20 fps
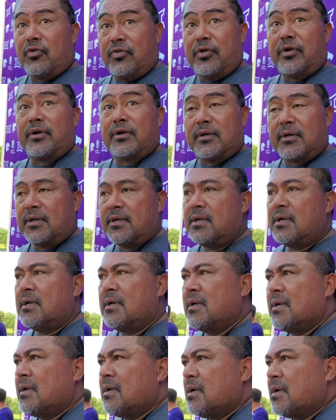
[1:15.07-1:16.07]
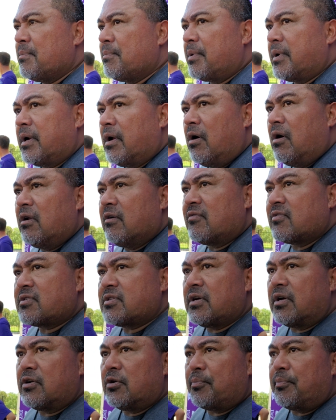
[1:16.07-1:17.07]
than. Mm-hmm but now all of a
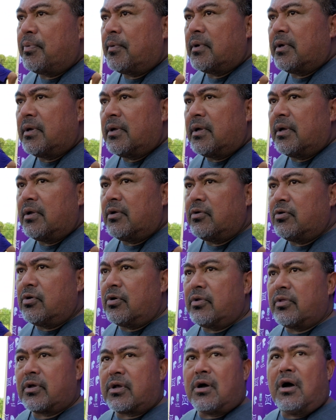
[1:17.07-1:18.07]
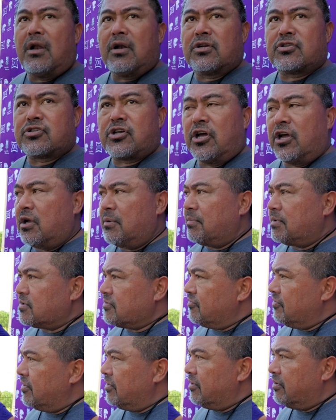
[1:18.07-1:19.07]
sudden you're in the college game is
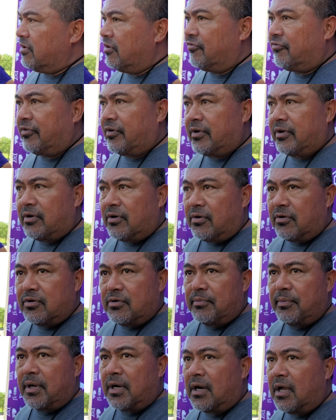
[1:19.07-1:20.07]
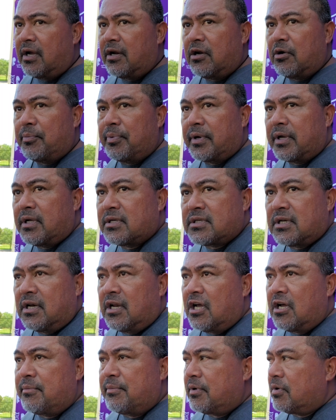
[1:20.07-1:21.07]
very different. You know, you may line up against a
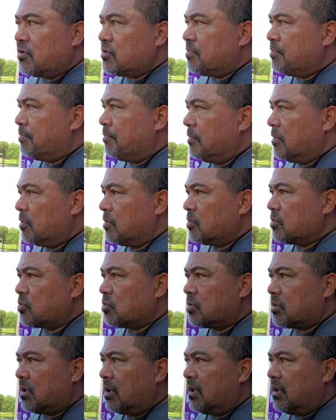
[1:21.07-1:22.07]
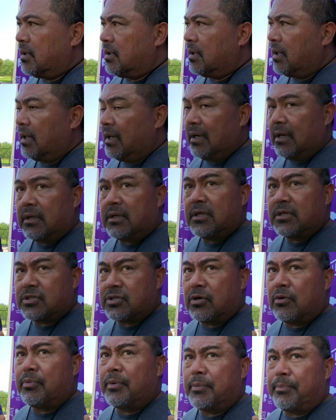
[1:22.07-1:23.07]
lineman who's uh,
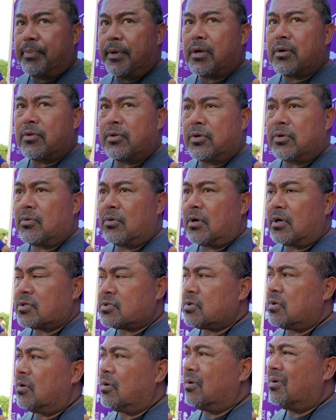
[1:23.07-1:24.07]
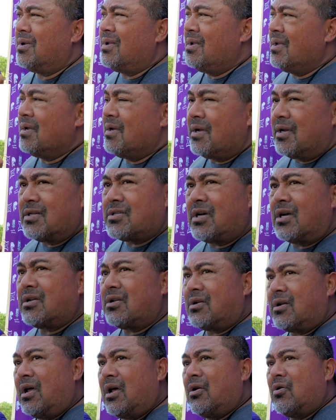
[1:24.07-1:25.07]
considerably bigger than you are. So he's had to
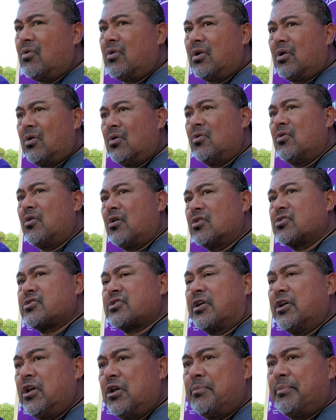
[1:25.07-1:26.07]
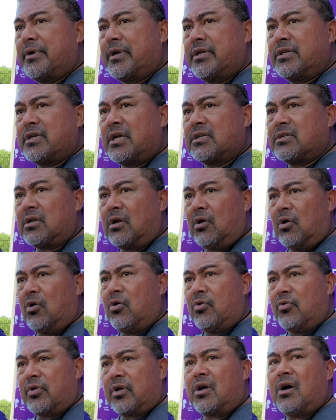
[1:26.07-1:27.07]
not only learn our scheme, but he's had to
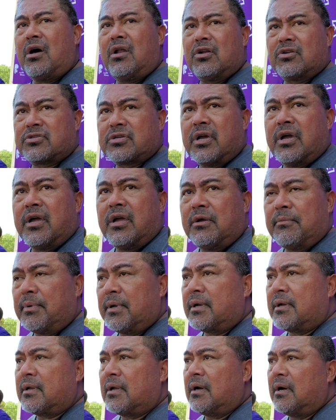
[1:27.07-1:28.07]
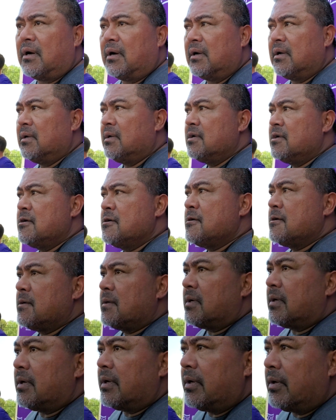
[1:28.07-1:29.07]
learn the college game. And, uh,
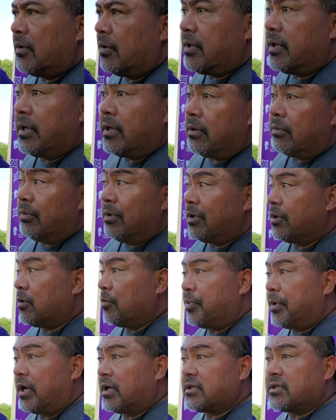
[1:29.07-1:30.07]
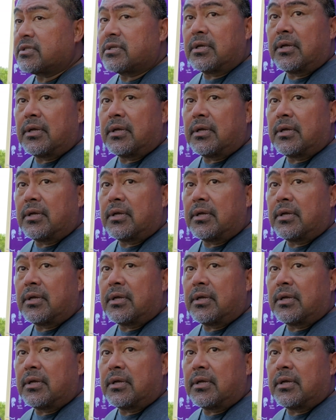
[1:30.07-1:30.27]
you know, he had a really good practice